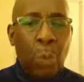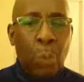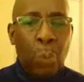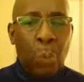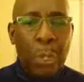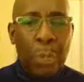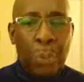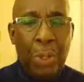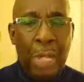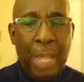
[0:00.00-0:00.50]

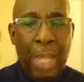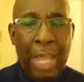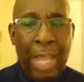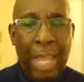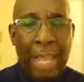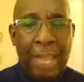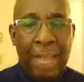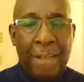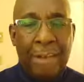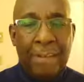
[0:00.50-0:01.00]
We will
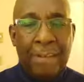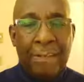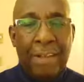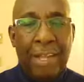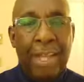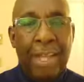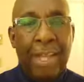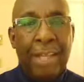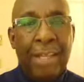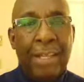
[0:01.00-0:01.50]
have
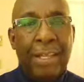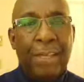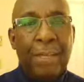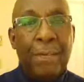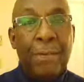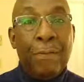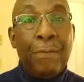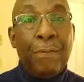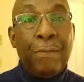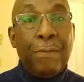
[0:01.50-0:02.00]

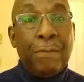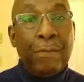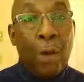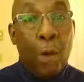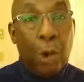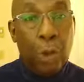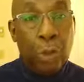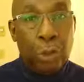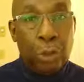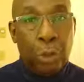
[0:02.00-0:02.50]
a
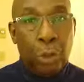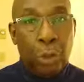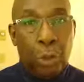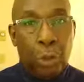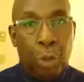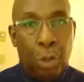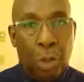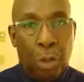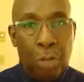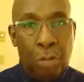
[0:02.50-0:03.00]

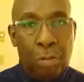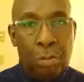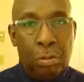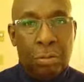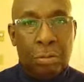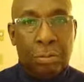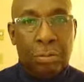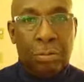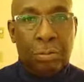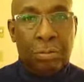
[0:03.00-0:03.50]
virtual
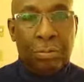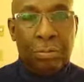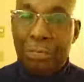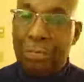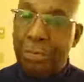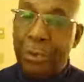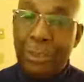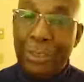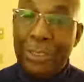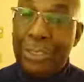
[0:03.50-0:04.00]

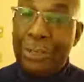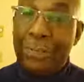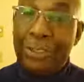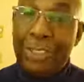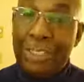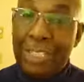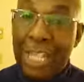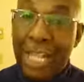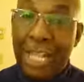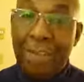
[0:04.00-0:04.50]
First of
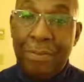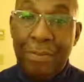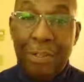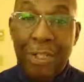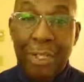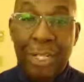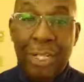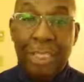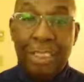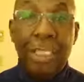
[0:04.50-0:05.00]
its kind
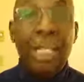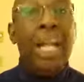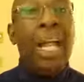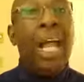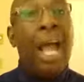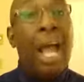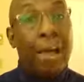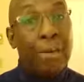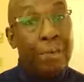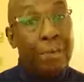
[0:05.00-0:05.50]
for us.
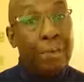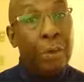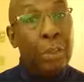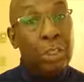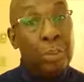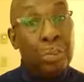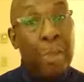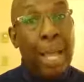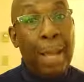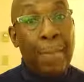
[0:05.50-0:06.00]
Our
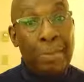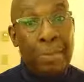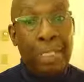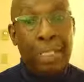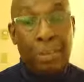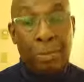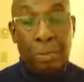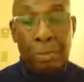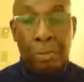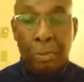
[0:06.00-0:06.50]
first
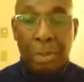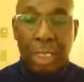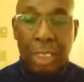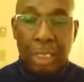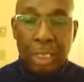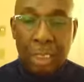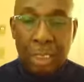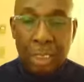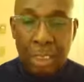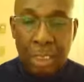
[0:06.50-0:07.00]
baptism,
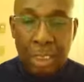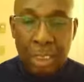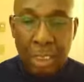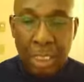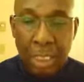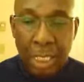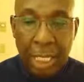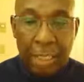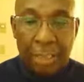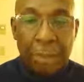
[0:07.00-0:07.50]
really,
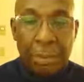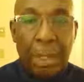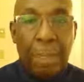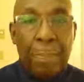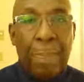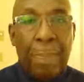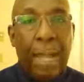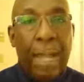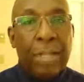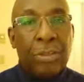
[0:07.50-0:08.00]
as uh,
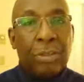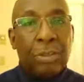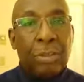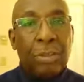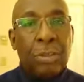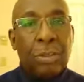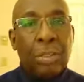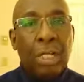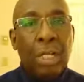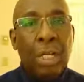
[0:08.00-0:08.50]

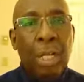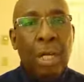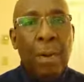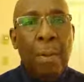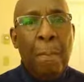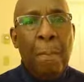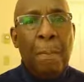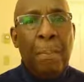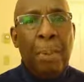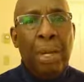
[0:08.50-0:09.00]
pastors.
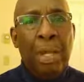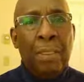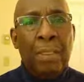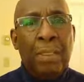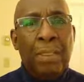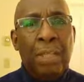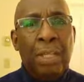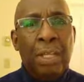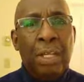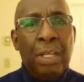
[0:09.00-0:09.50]

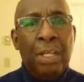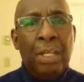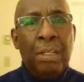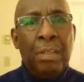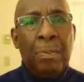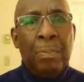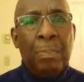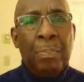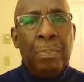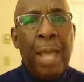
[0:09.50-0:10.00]
But
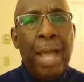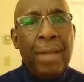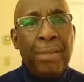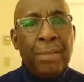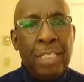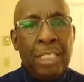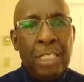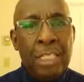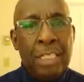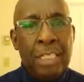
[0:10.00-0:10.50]
the
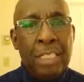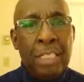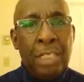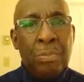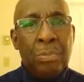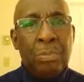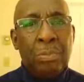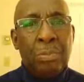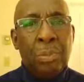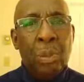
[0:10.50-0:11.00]

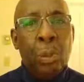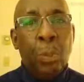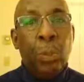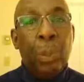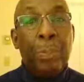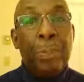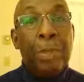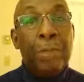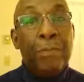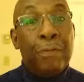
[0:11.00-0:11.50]
baptism
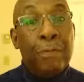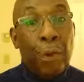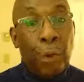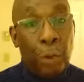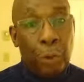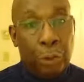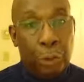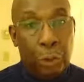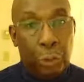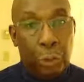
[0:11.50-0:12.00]
will be
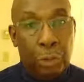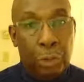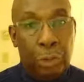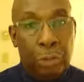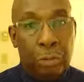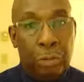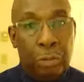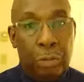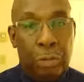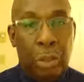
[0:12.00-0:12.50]

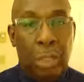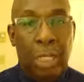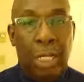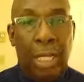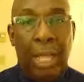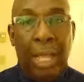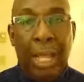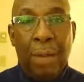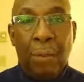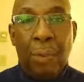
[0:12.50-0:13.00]
virtual.
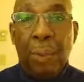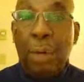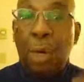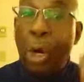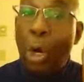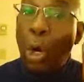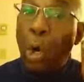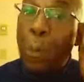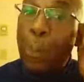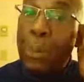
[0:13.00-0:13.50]
And we
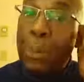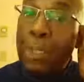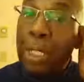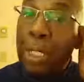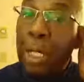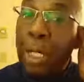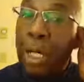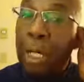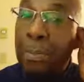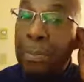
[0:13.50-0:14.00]
will open
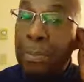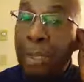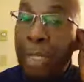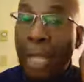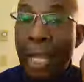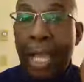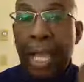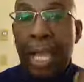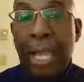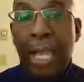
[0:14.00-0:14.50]
up
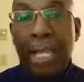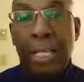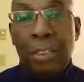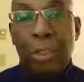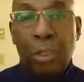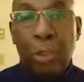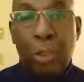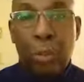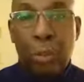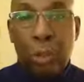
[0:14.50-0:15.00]

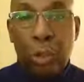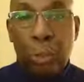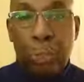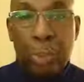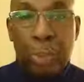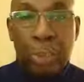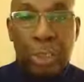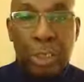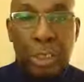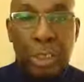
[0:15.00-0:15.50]
and go through the
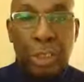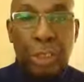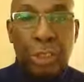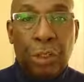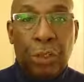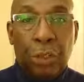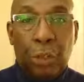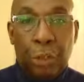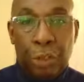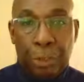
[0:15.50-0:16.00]
procedure.
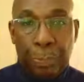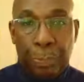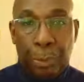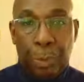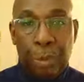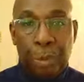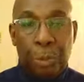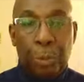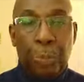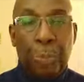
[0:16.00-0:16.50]
Of course, the
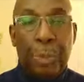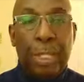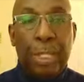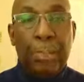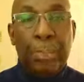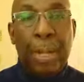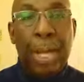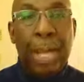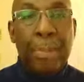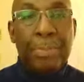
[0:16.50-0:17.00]
person who's
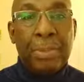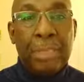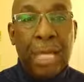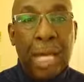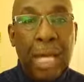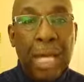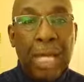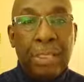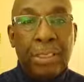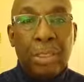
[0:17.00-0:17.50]
being
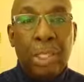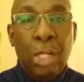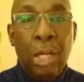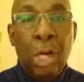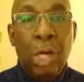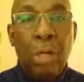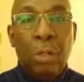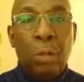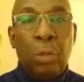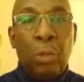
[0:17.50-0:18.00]
baptized
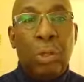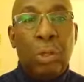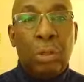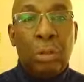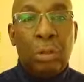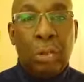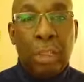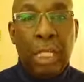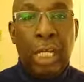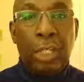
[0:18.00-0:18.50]

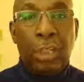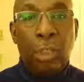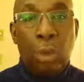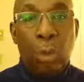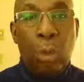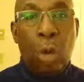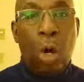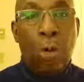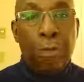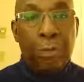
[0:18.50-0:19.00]
will then
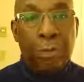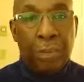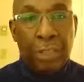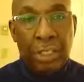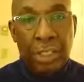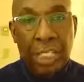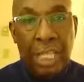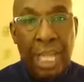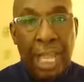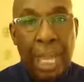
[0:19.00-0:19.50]
go off
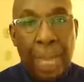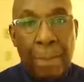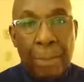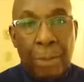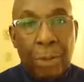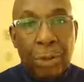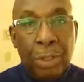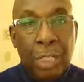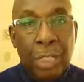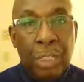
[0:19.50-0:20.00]
the
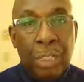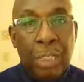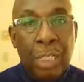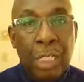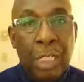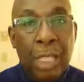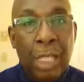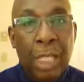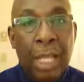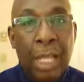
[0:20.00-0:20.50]
camera and
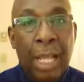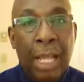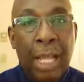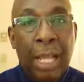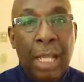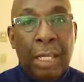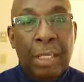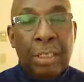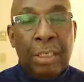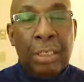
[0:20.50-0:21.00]

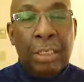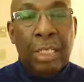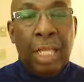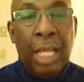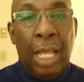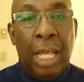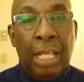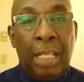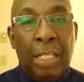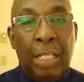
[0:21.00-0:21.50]
and
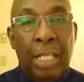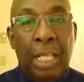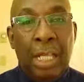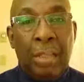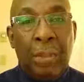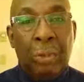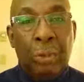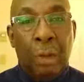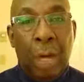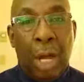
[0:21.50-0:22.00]
and
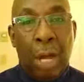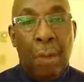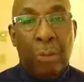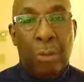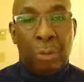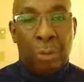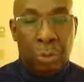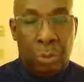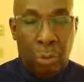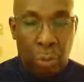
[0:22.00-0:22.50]
then I
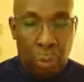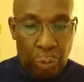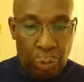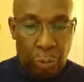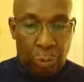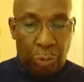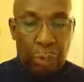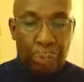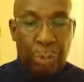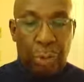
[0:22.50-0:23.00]
will go
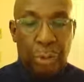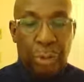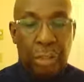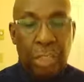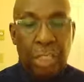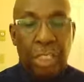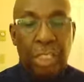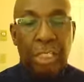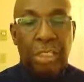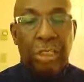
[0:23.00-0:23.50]
through the
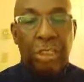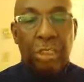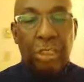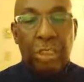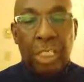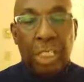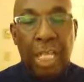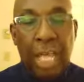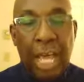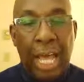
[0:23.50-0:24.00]
procedure.
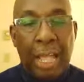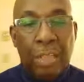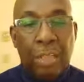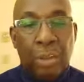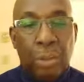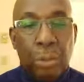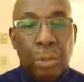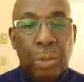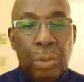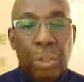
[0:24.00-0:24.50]
Then
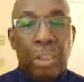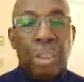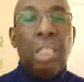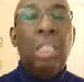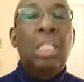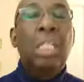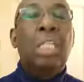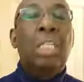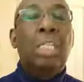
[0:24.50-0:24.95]
afterwards,